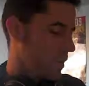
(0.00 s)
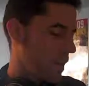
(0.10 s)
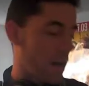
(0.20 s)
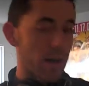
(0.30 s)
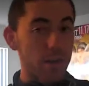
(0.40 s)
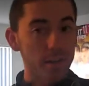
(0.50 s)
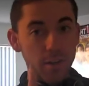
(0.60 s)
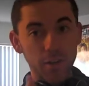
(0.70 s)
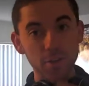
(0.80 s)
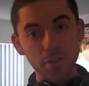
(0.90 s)
Uh, the
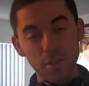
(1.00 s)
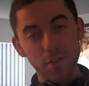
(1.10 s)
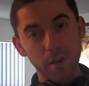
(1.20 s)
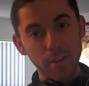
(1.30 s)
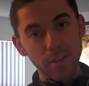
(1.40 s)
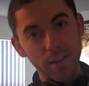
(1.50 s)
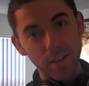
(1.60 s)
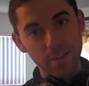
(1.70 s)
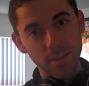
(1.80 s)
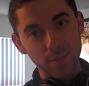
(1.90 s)
conclusion to the pilot light
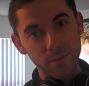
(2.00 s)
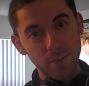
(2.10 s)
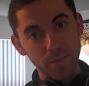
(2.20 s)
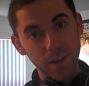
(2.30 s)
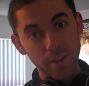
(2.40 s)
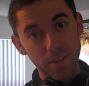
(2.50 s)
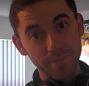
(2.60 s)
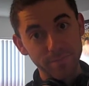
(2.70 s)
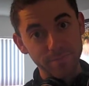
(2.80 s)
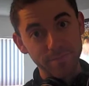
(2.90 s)
last night was that we got it on.
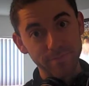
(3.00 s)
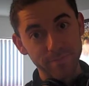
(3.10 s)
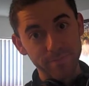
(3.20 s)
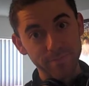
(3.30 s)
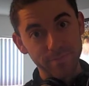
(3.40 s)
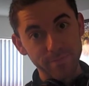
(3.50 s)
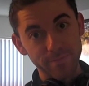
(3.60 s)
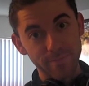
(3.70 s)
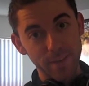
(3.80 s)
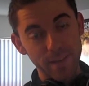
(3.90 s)

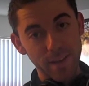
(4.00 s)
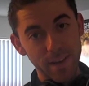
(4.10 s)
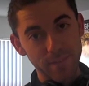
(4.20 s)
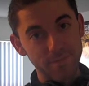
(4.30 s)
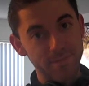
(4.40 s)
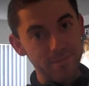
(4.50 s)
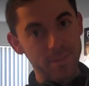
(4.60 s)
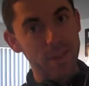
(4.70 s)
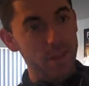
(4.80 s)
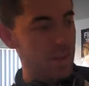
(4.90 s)
We didn't die.
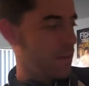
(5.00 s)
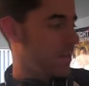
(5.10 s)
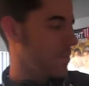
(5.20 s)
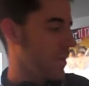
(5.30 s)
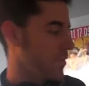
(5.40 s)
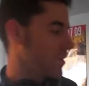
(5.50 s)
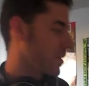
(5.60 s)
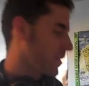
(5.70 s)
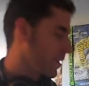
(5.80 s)
So that was good.